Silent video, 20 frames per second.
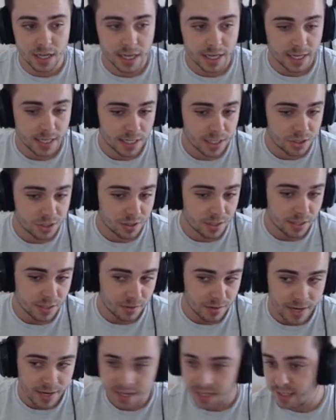I can literally
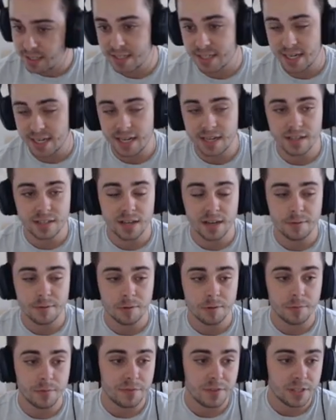do any status I
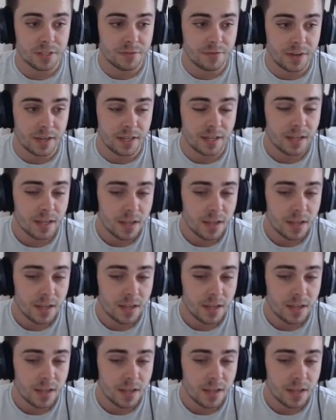want with this thing.